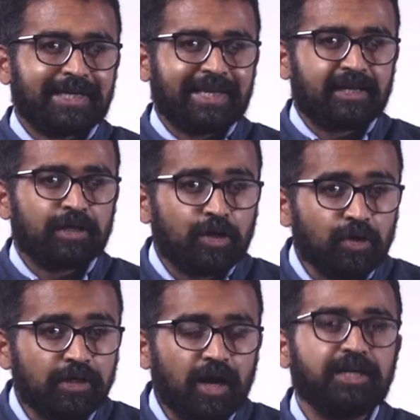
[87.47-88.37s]
get a
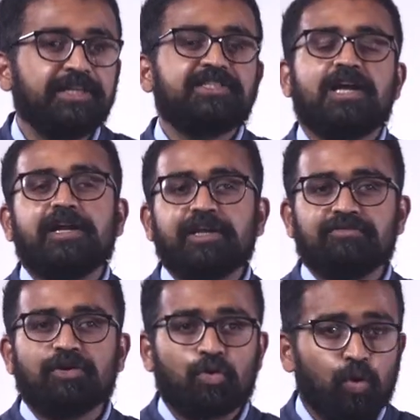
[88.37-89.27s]
good
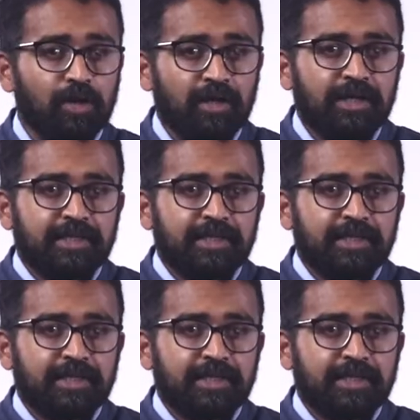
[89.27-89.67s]
understanding of the role